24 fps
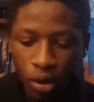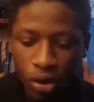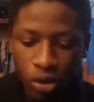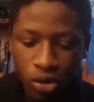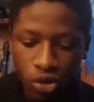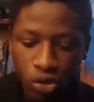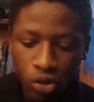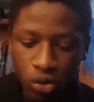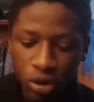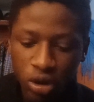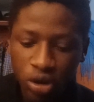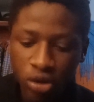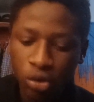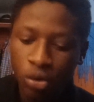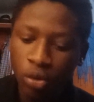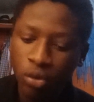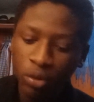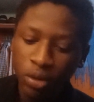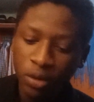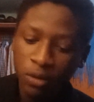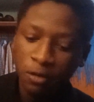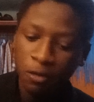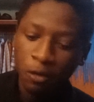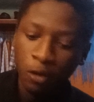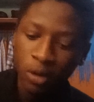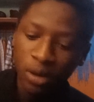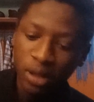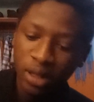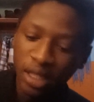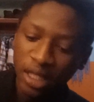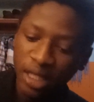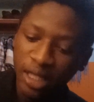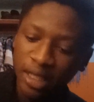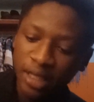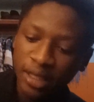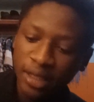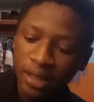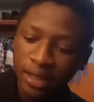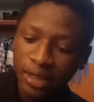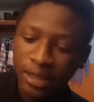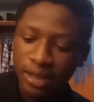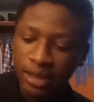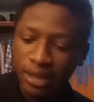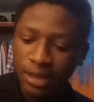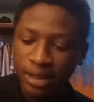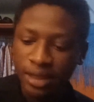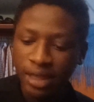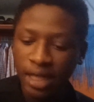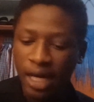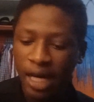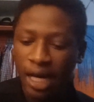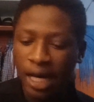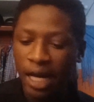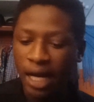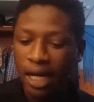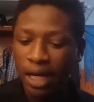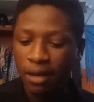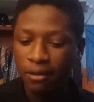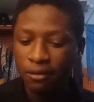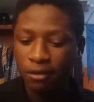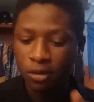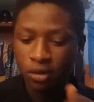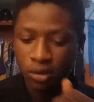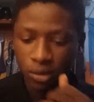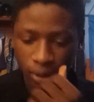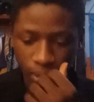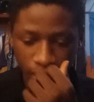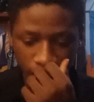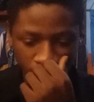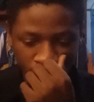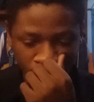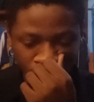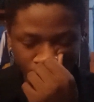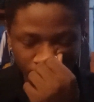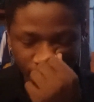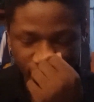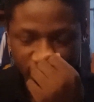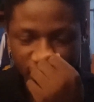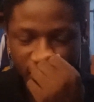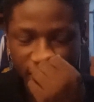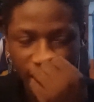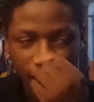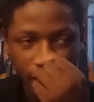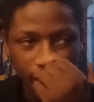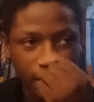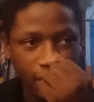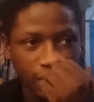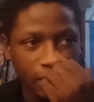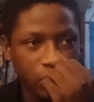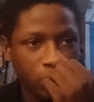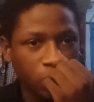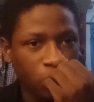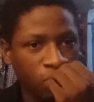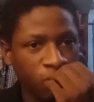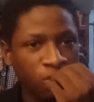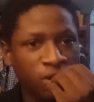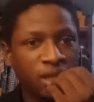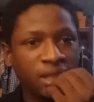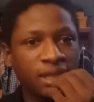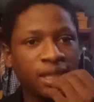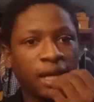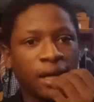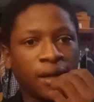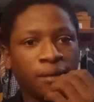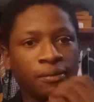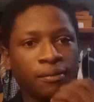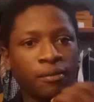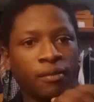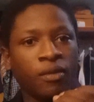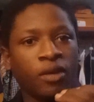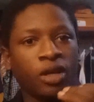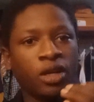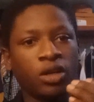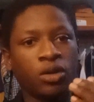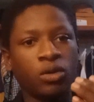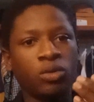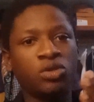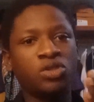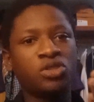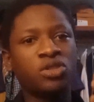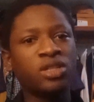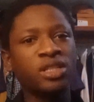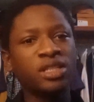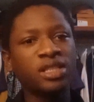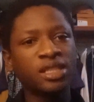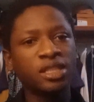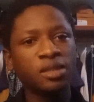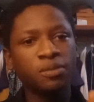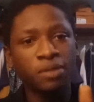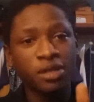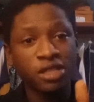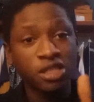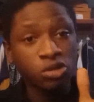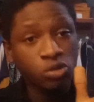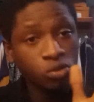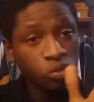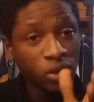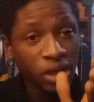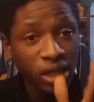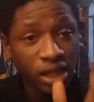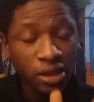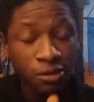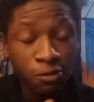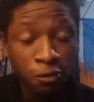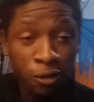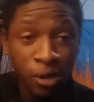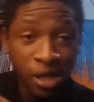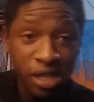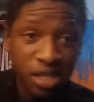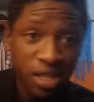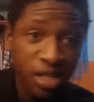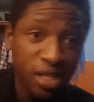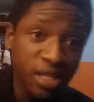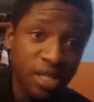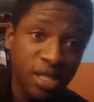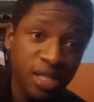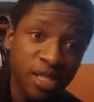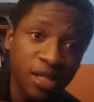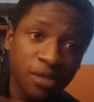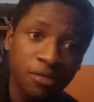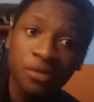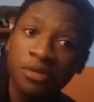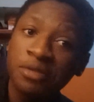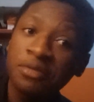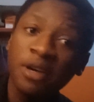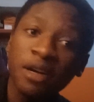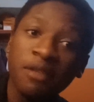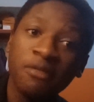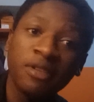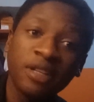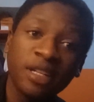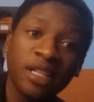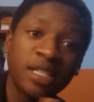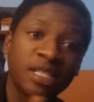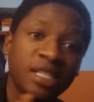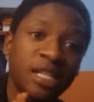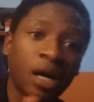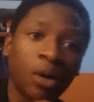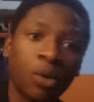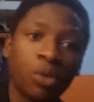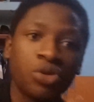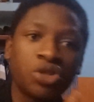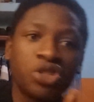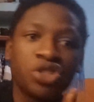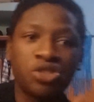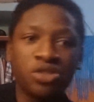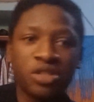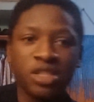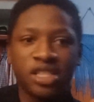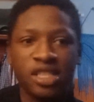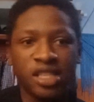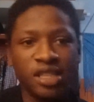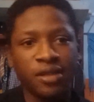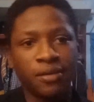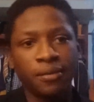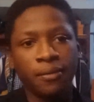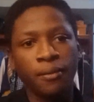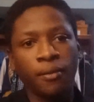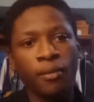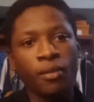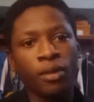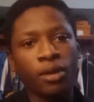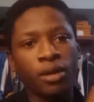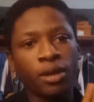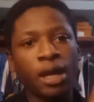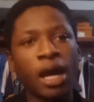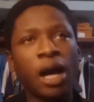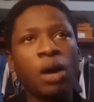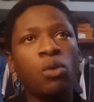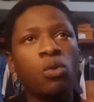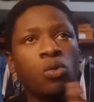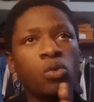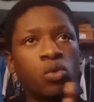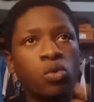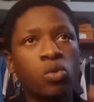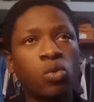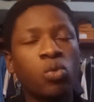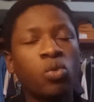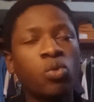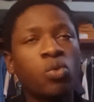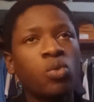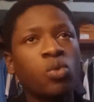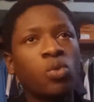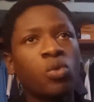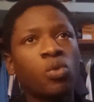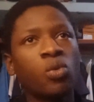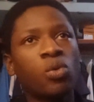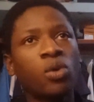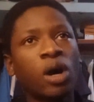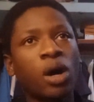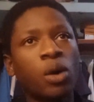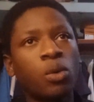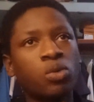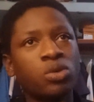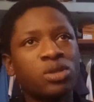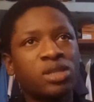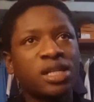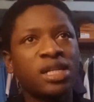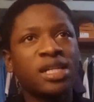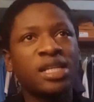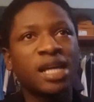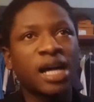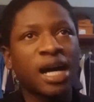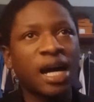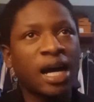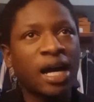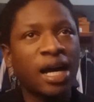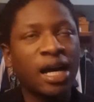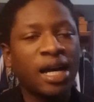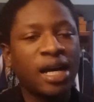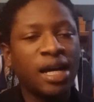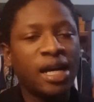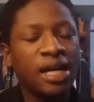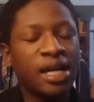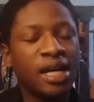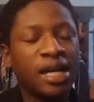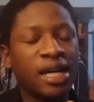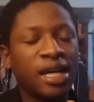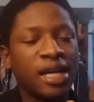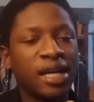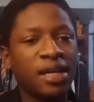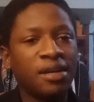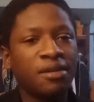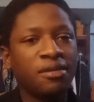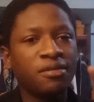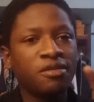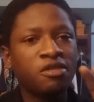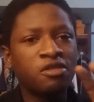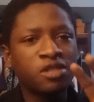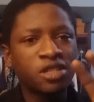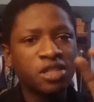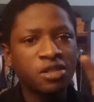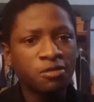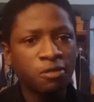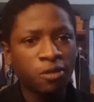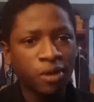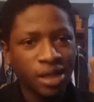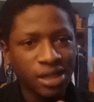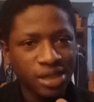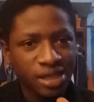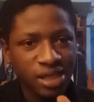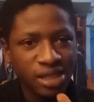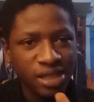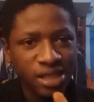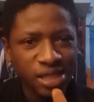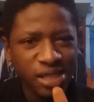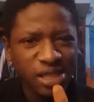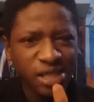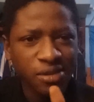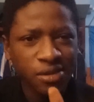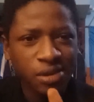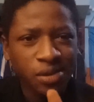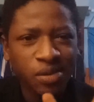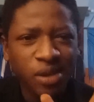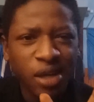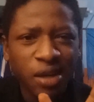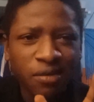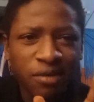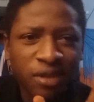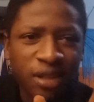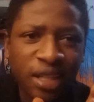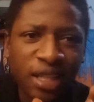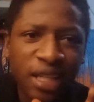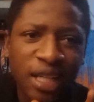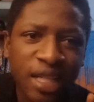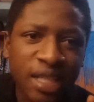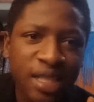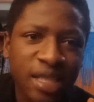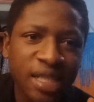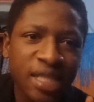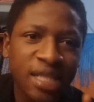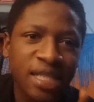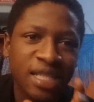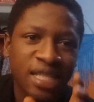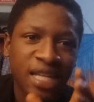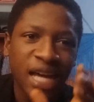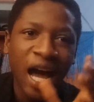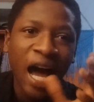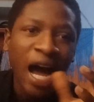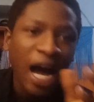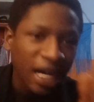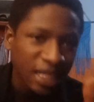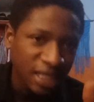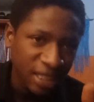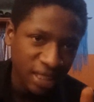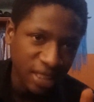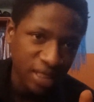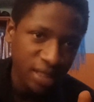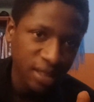So the fourth thing that I've also learned is I discovered that trading, particularly volatility 75 index that I was trading, I will say that trading volatility 75 index is hard.